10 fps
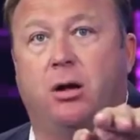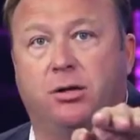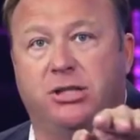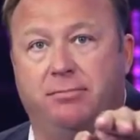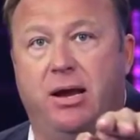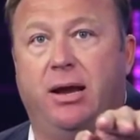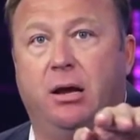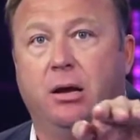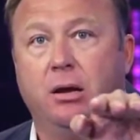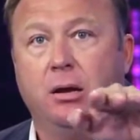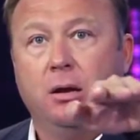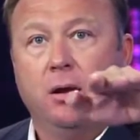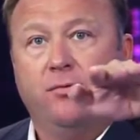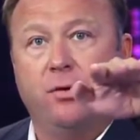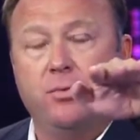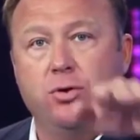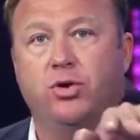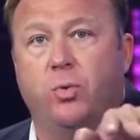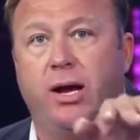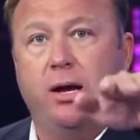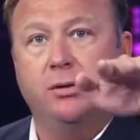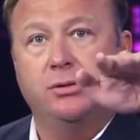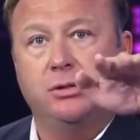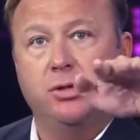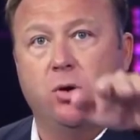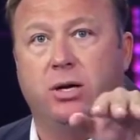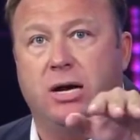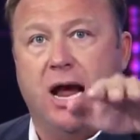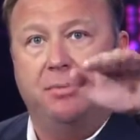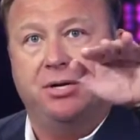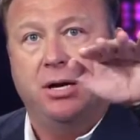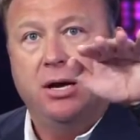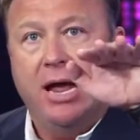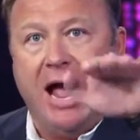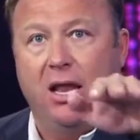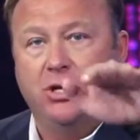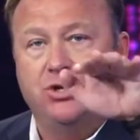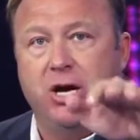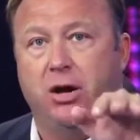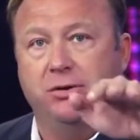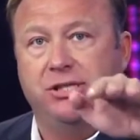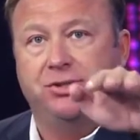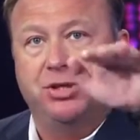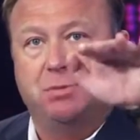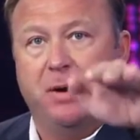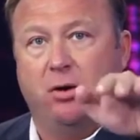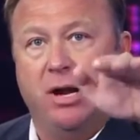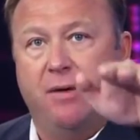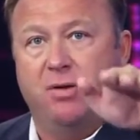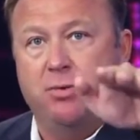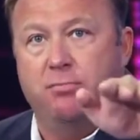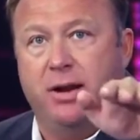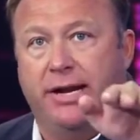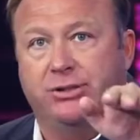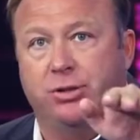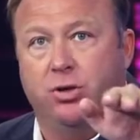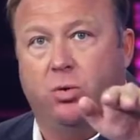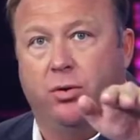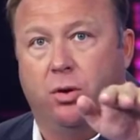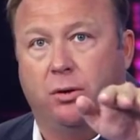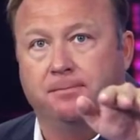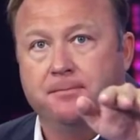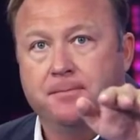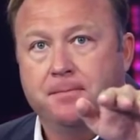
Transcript: articles admitting, from Newsweek to the New York Times, Alex Jones is the spirit of the movement against the New World Order.